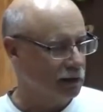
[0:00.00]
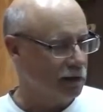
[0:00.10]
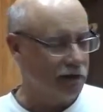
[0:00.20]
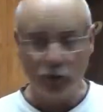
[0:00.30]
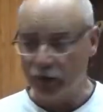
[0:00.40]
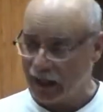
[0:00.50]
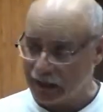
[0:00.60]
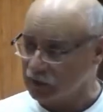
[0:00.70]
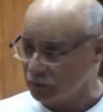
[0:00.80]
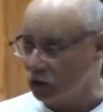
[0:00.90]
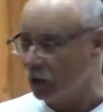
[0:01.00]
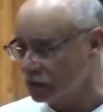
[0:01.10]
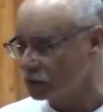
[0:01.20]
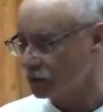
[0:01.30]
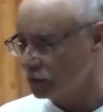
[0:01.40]
then we'd ask them
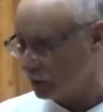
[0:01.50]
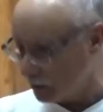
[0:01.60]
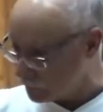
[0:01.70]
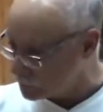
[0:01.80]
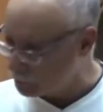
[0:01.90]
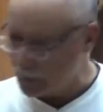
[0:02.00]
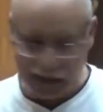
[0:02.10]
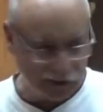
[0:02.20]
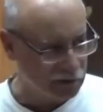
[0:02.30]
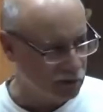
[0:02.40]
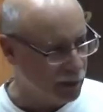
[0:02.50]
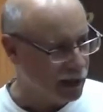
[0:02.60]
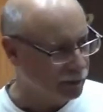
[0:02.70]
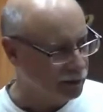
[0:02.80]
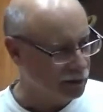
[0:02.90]
questions. You know, if there's a passage of the
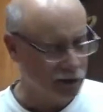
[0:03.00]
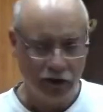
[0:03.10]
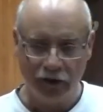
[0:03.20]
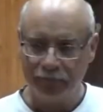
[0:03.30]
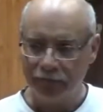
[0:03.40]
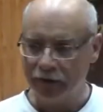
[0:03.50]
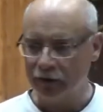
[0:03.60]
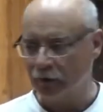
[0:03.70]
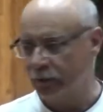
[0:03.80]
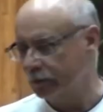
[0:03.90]
Bible, you know,